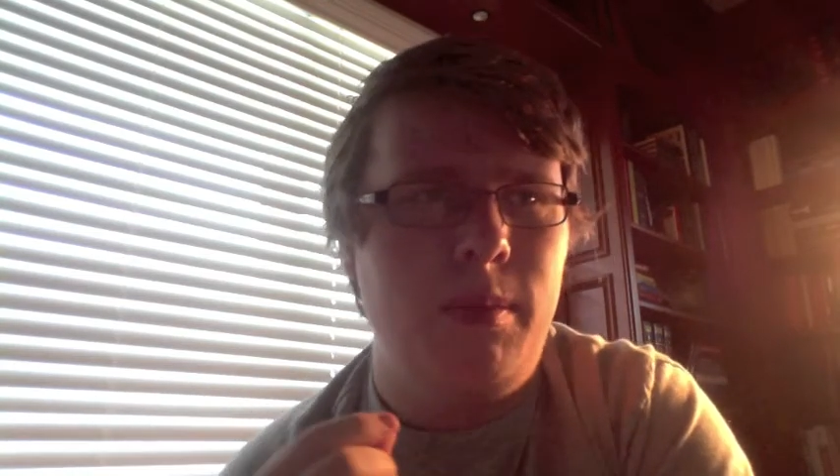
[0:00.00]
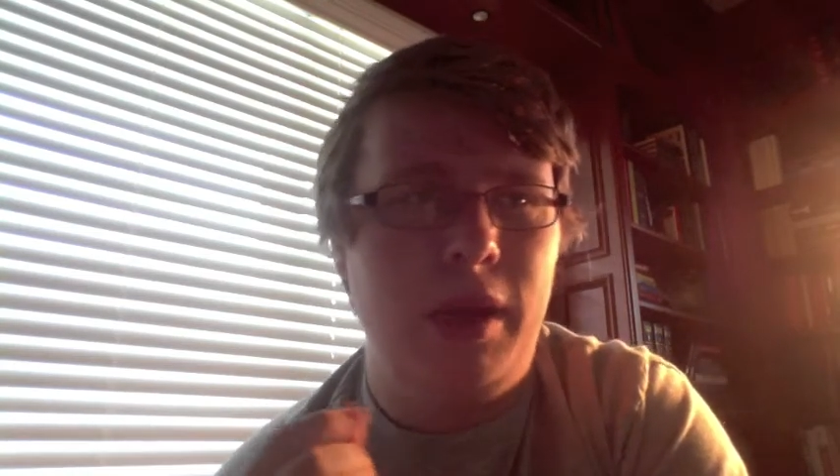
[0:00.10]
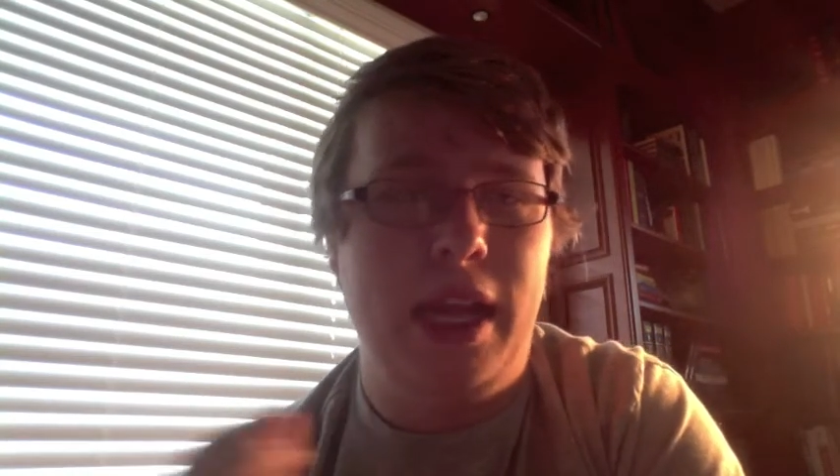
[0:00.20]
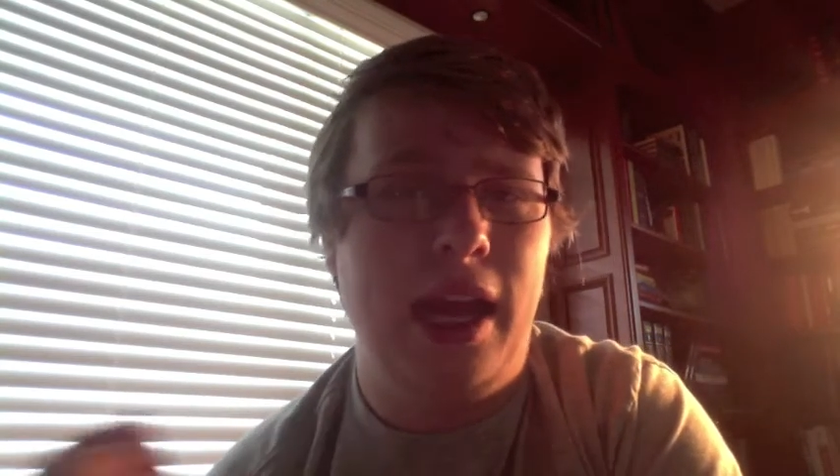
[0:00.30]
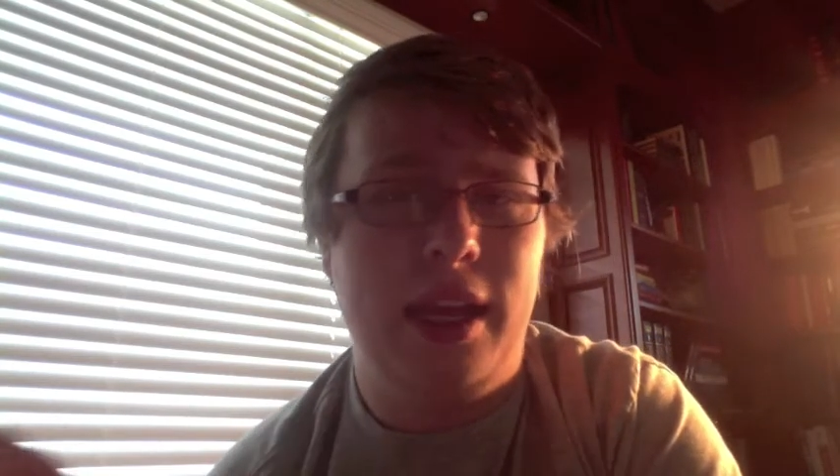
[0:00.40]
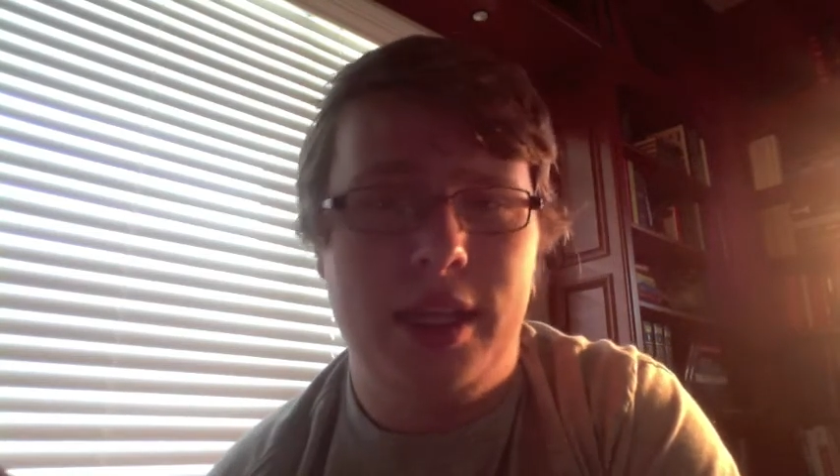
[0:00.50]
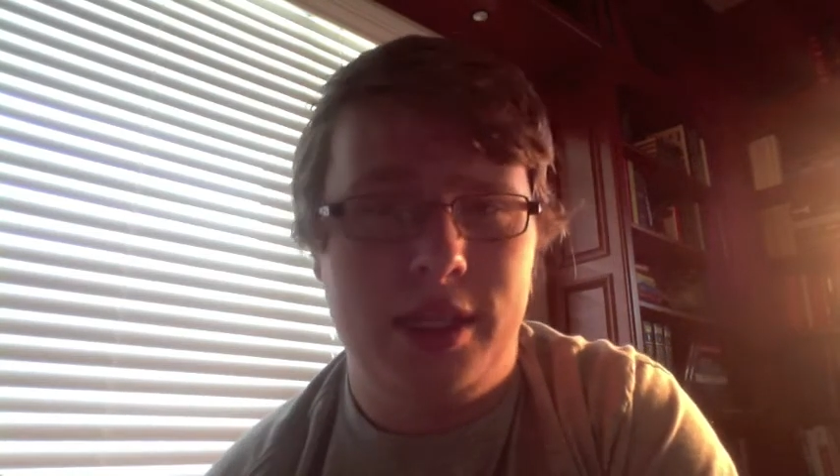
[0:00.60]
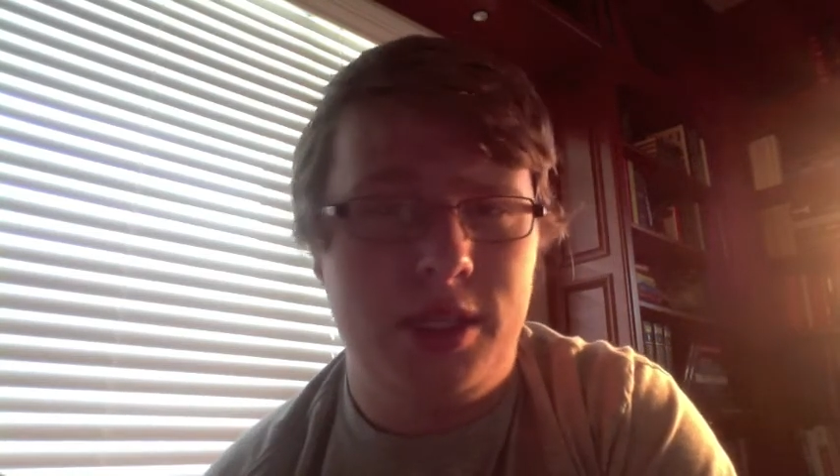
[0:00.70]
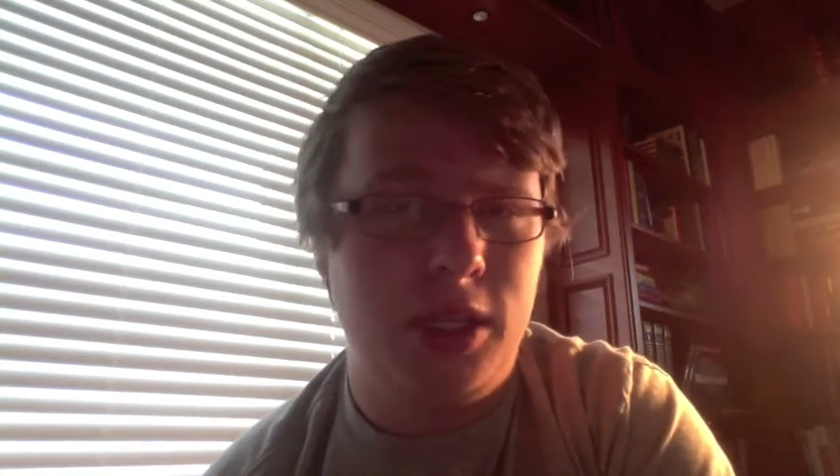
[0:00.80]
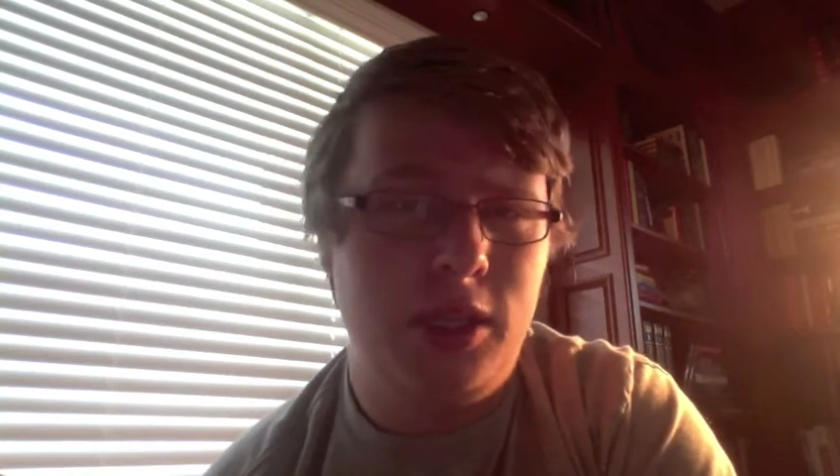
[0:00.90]
But yeah, it,
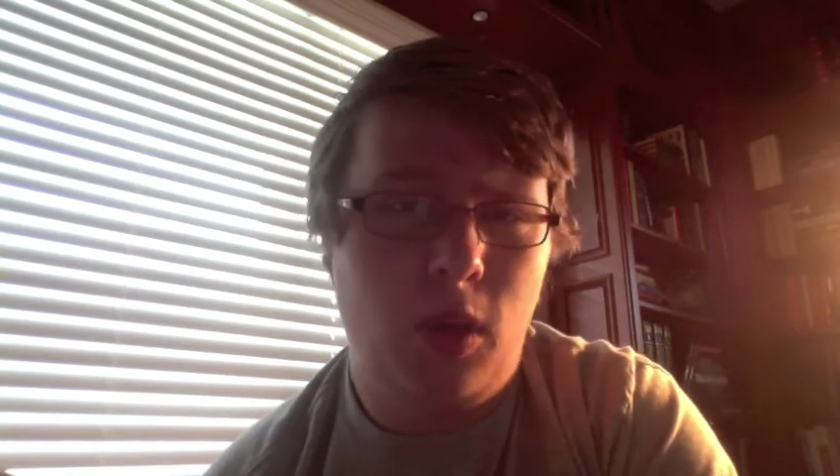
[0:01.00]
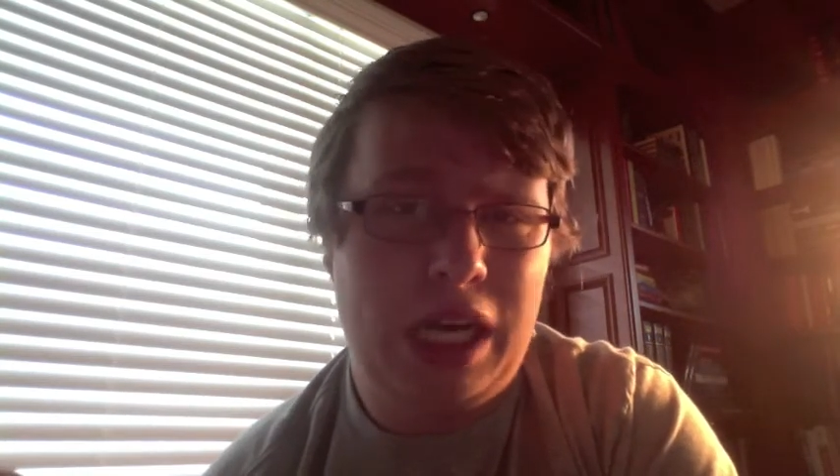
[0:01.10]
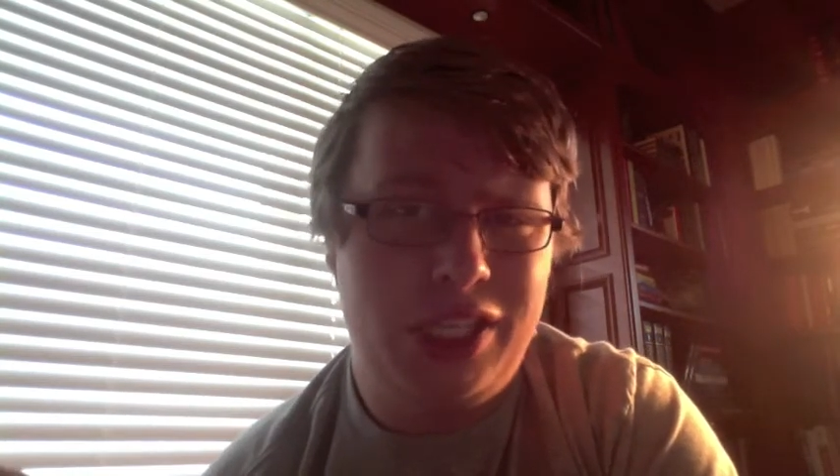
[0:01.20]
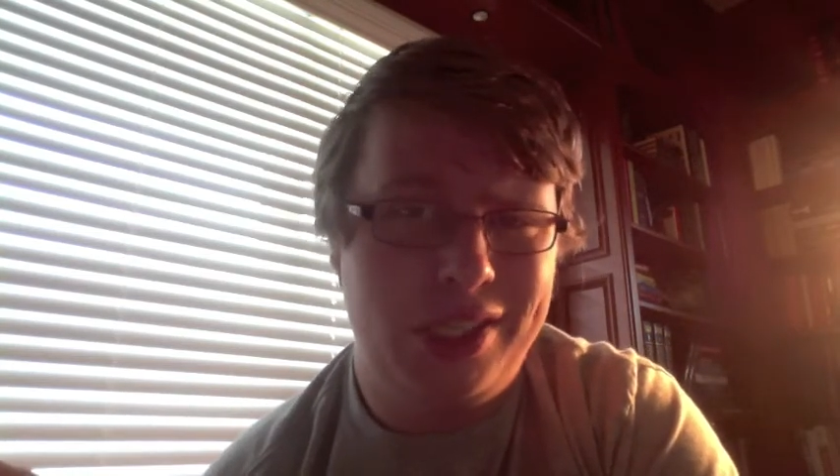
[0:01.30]
it's good to watch it